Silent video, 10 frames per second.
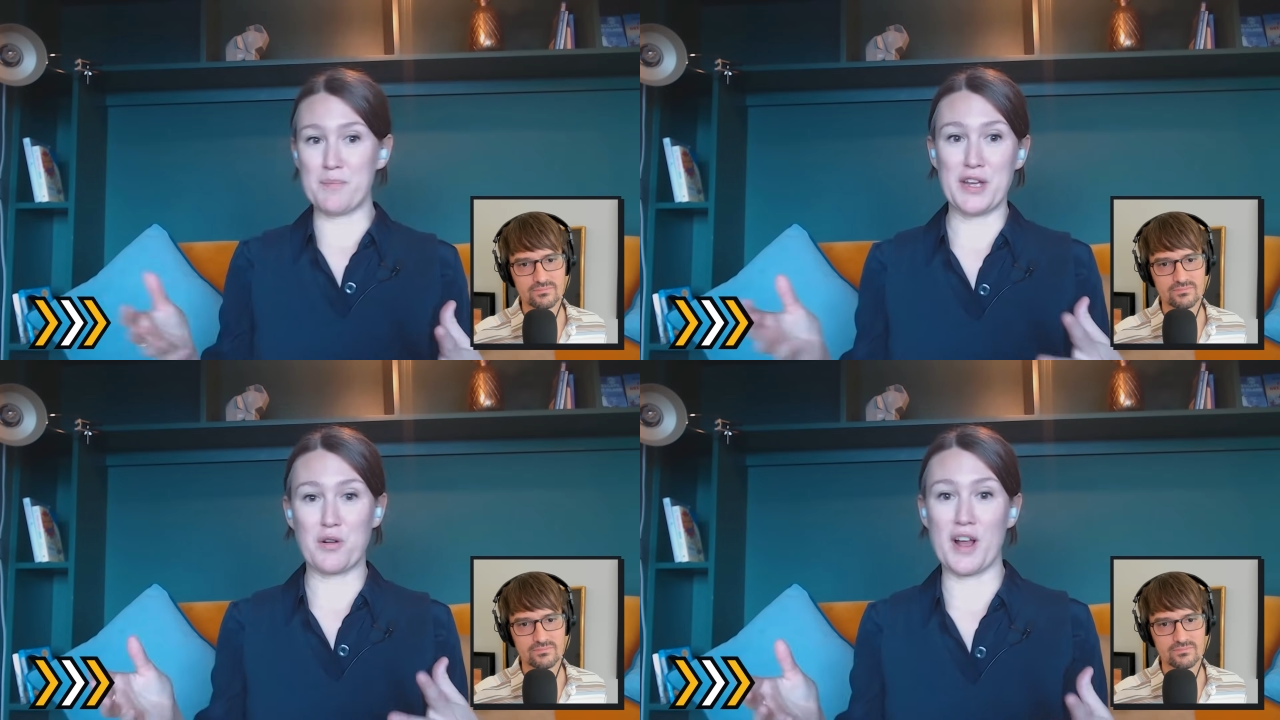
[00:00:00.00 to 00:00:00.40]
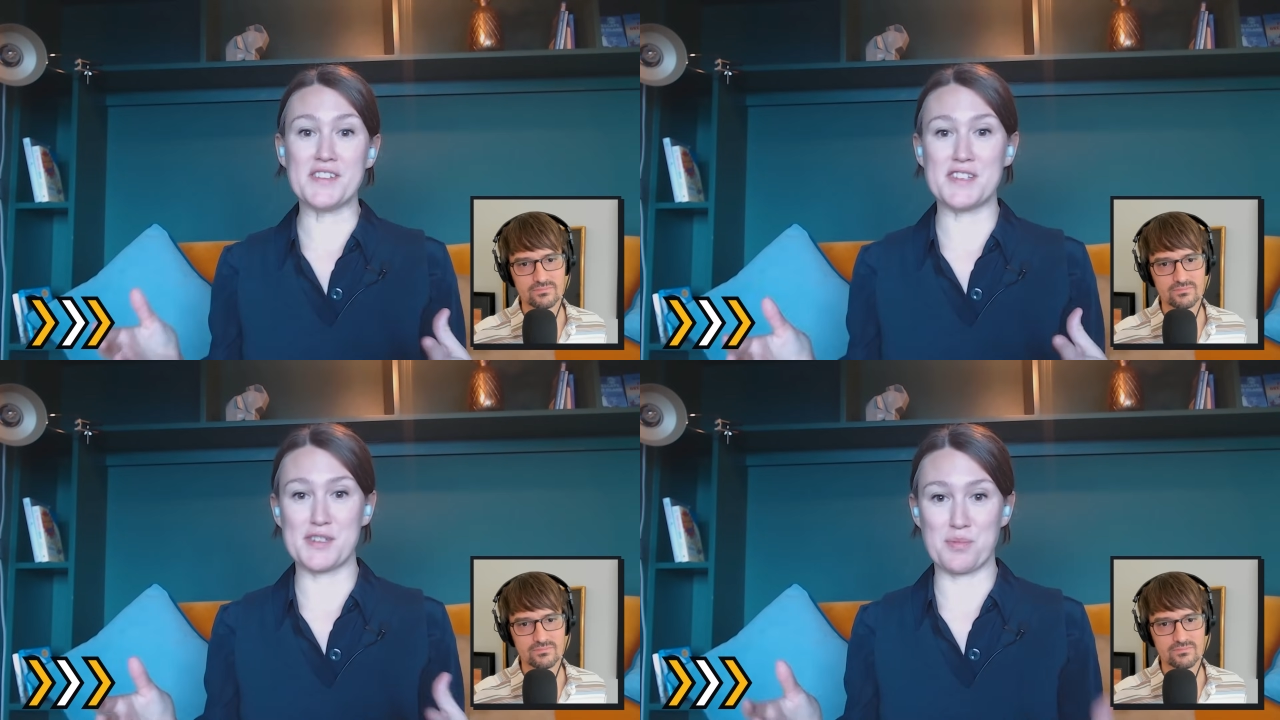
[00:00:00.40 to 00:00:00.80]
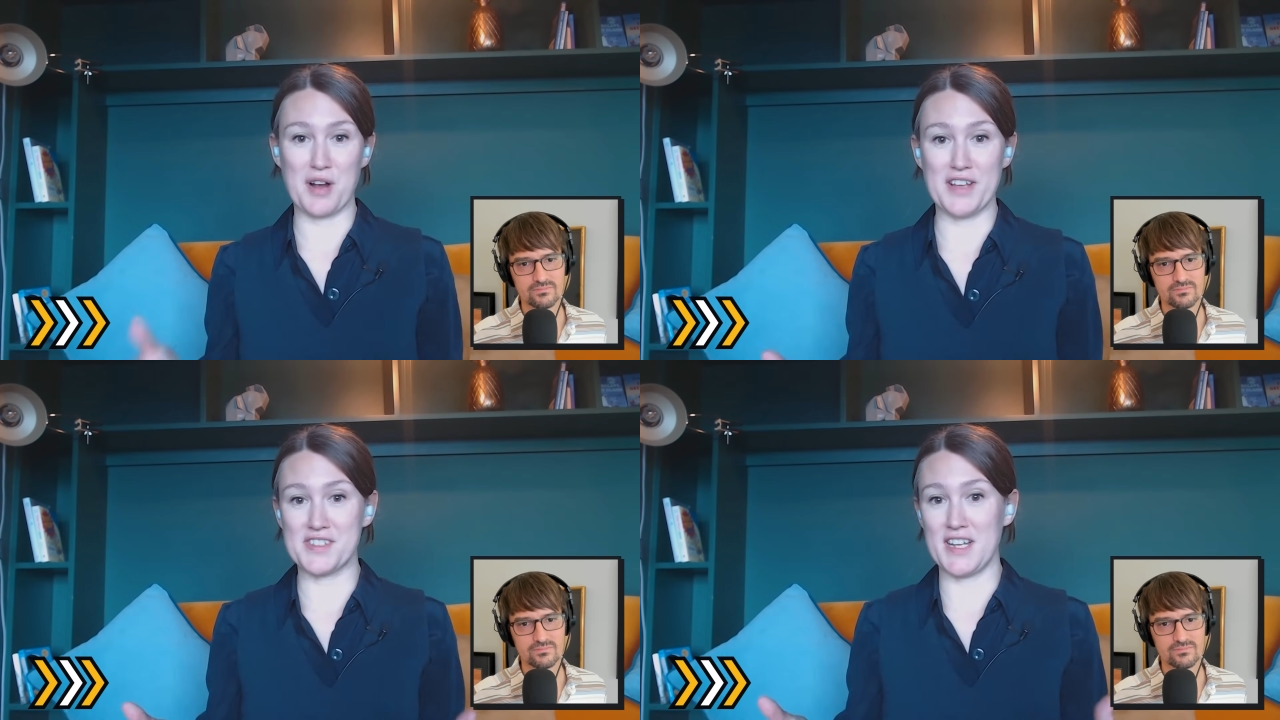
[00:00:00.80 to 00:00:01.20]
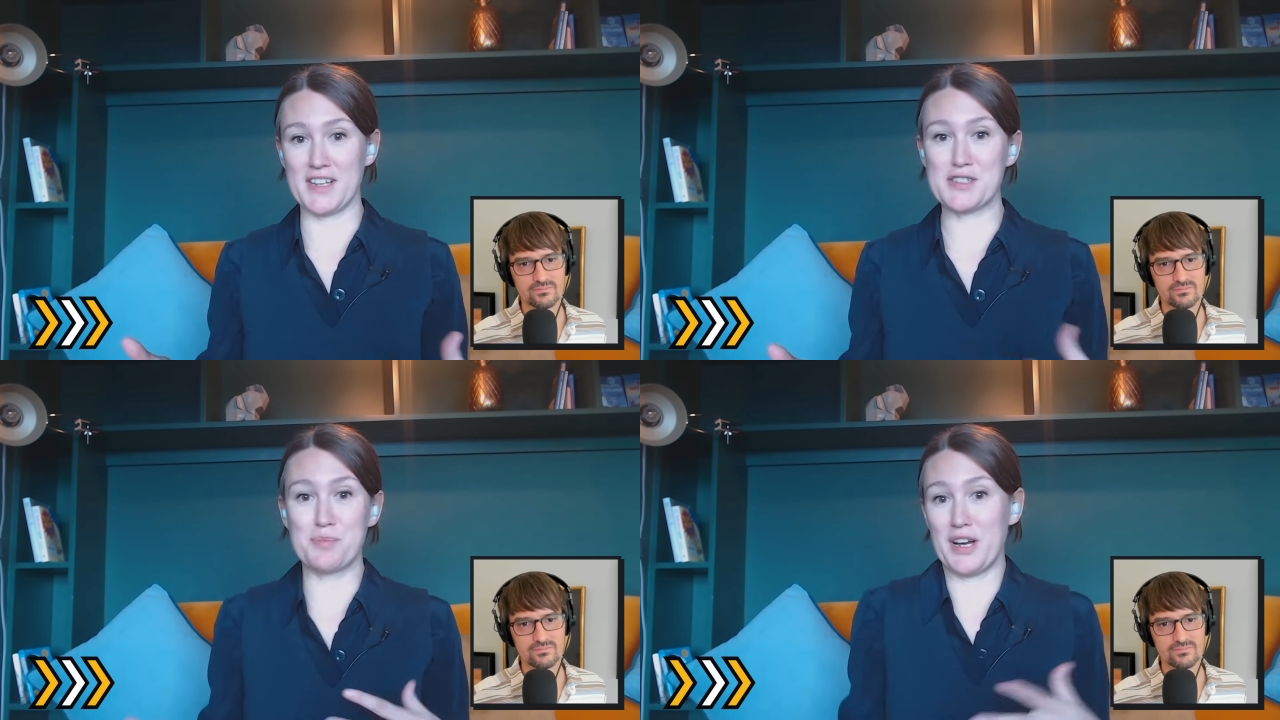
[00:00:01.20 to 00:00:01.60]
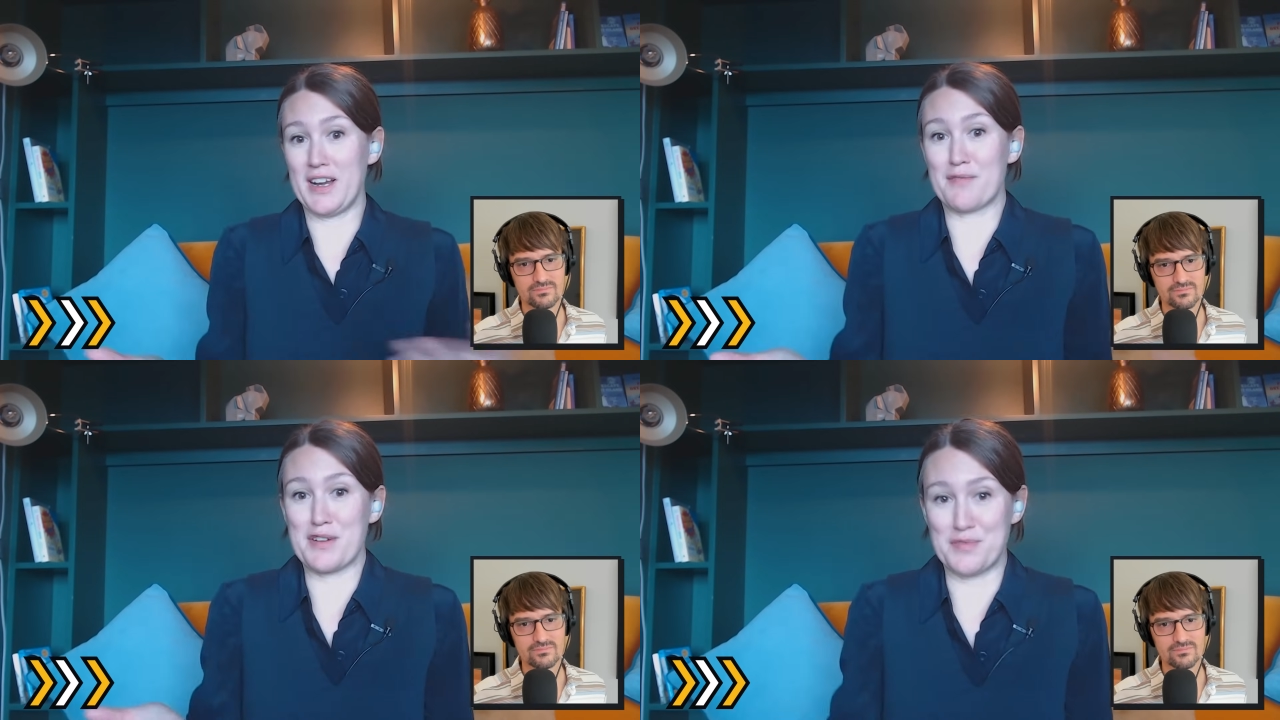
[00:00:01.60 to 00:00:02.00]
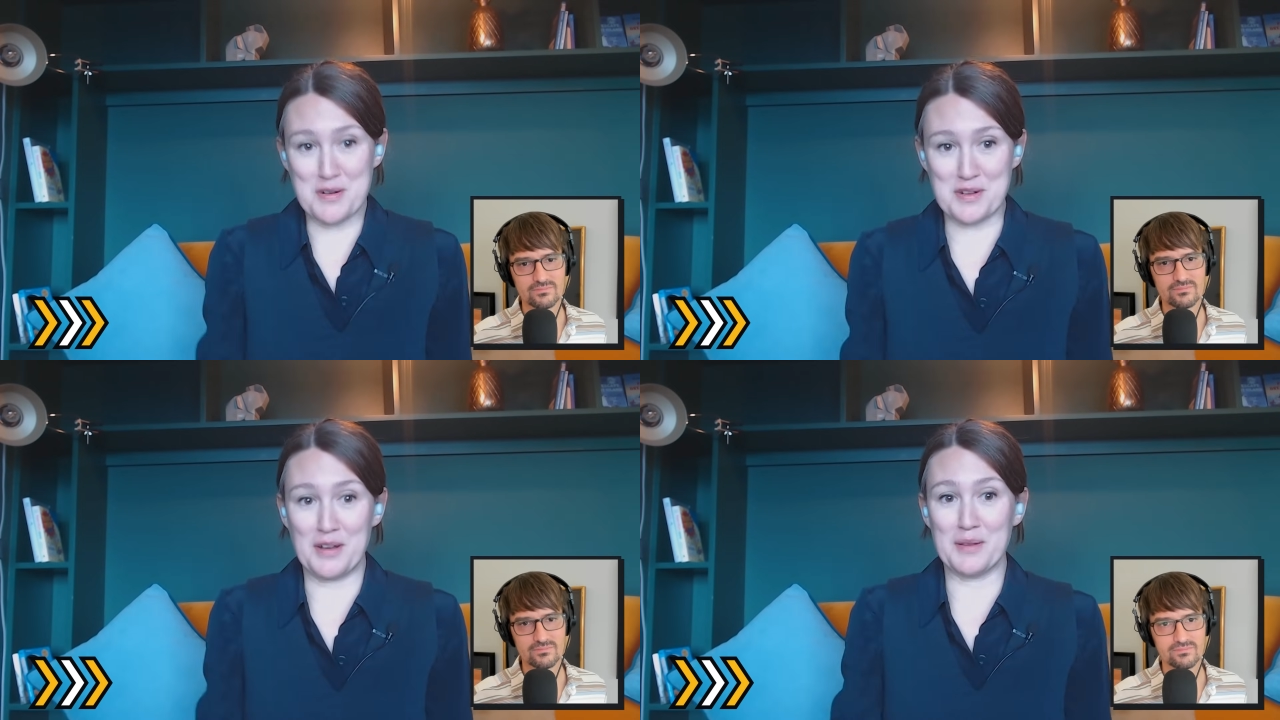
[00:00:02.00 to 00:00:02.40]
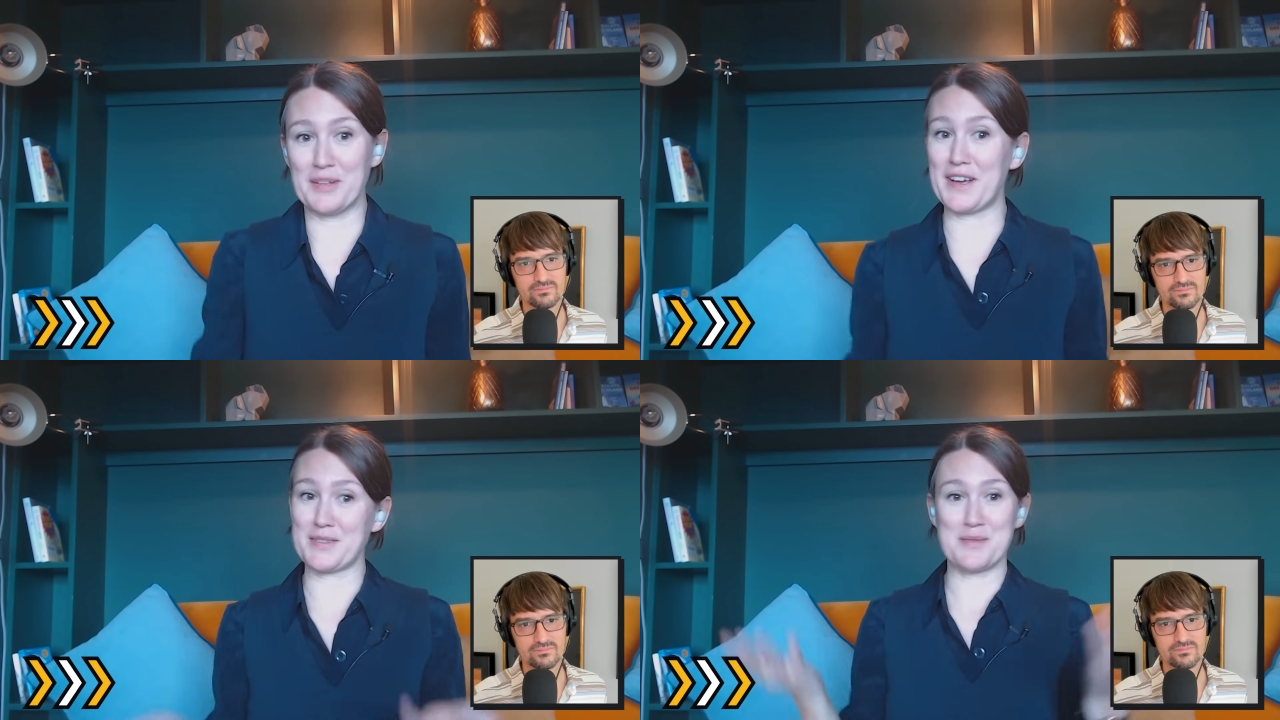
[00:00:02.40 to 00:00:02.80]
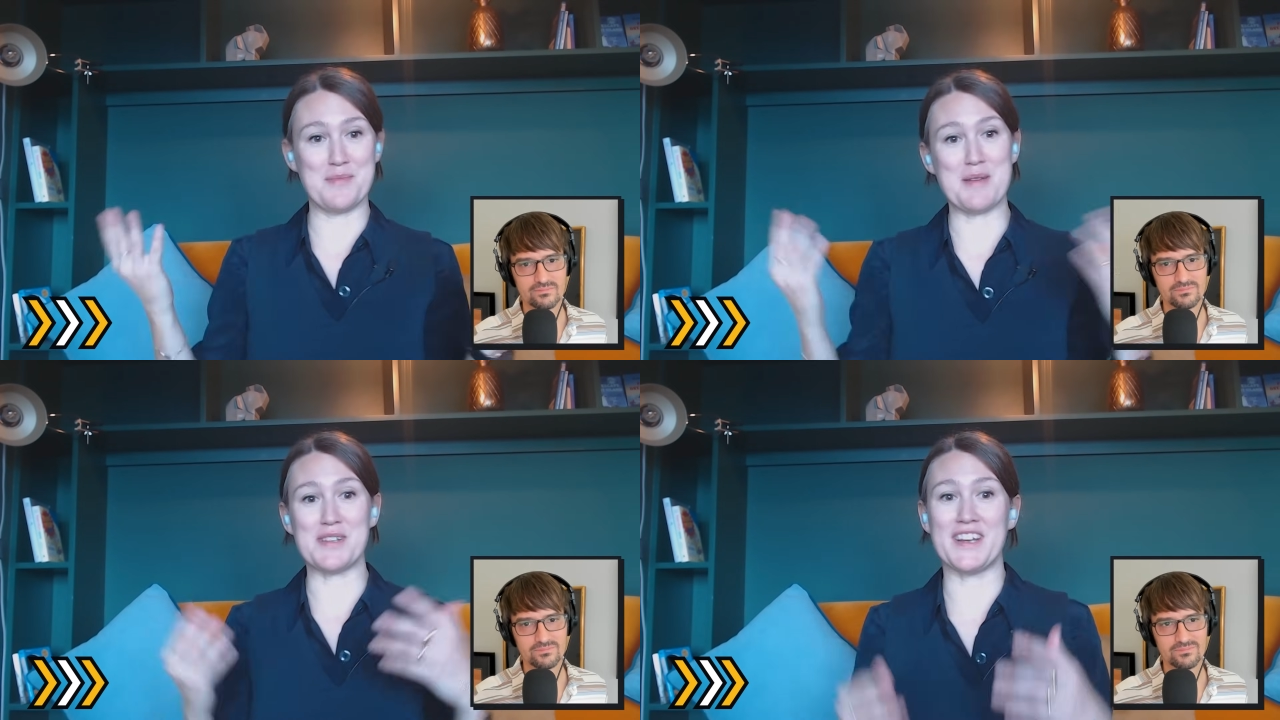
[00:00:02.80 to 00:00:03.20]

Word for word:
Speaker 1: big crazy surprise things, but on every phone call, I'm like, maybe,